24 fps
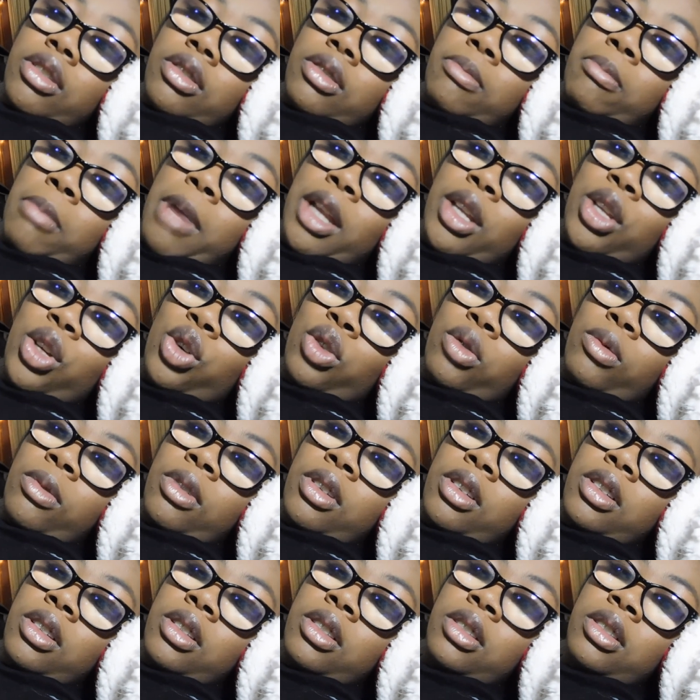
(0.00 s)
now. Menu?
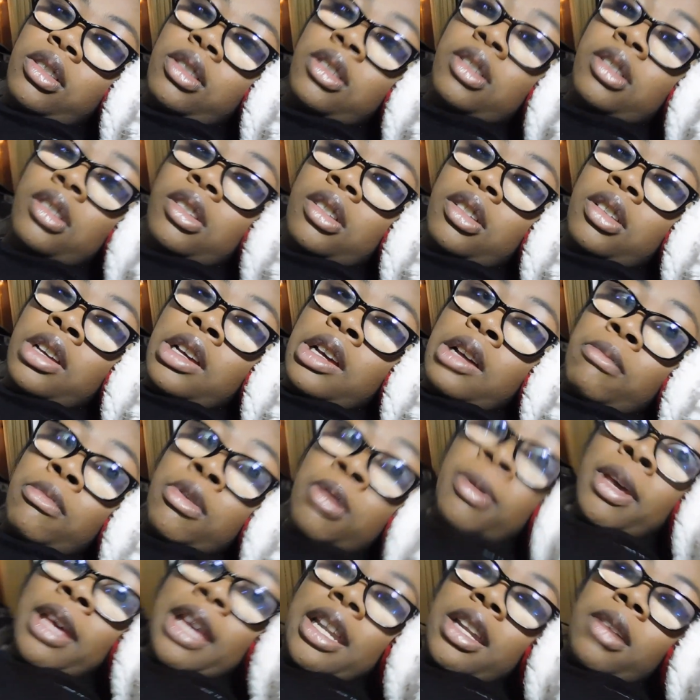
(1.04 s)

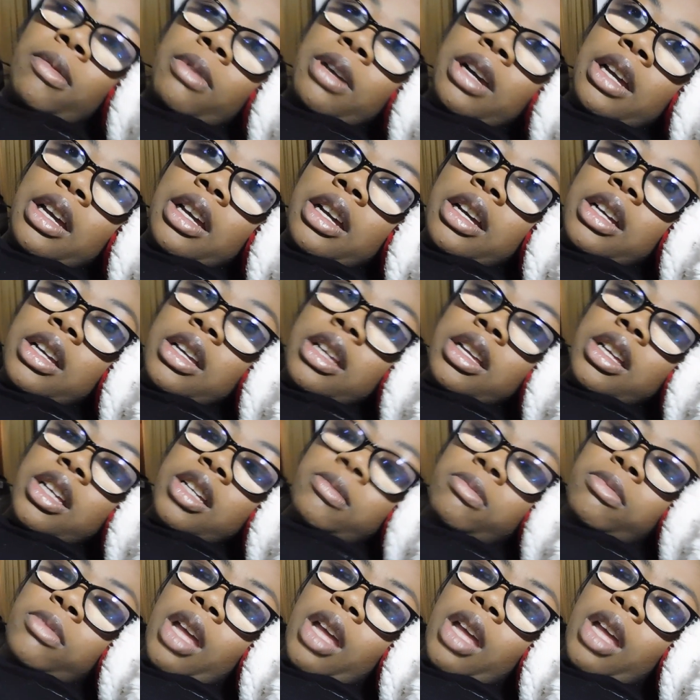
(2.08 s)
Maybe anyway. Um,